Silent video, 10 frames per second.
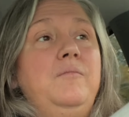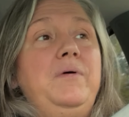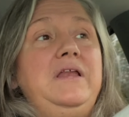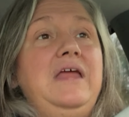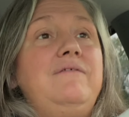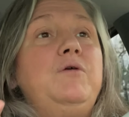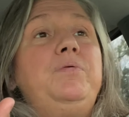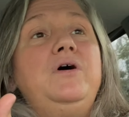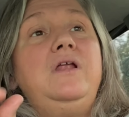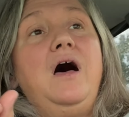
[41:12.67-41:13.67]
but never
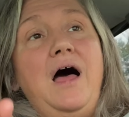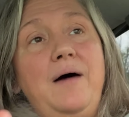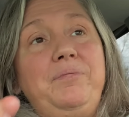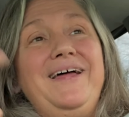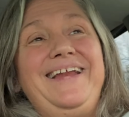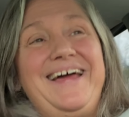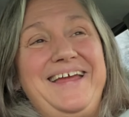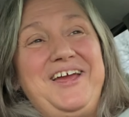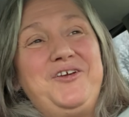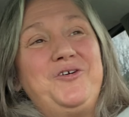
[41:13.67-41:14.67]
put a hot plate and a
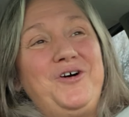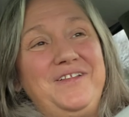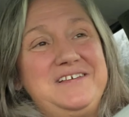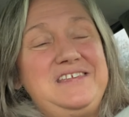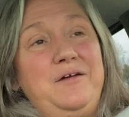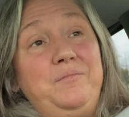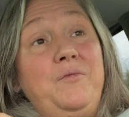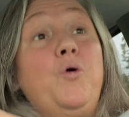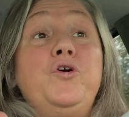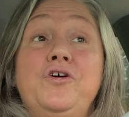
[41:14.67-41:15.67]
heater on the same,
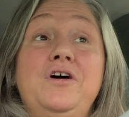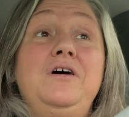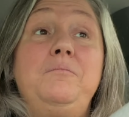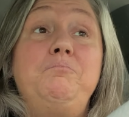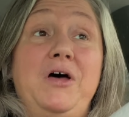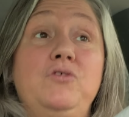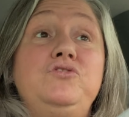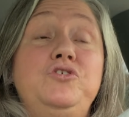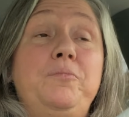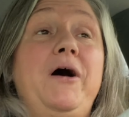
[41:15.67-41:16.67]
or you're gonna
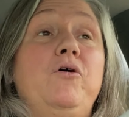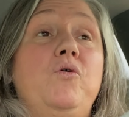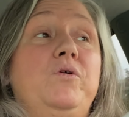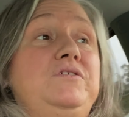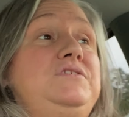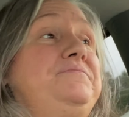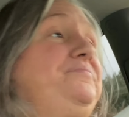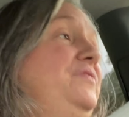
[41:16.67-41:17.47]
melt your power cords.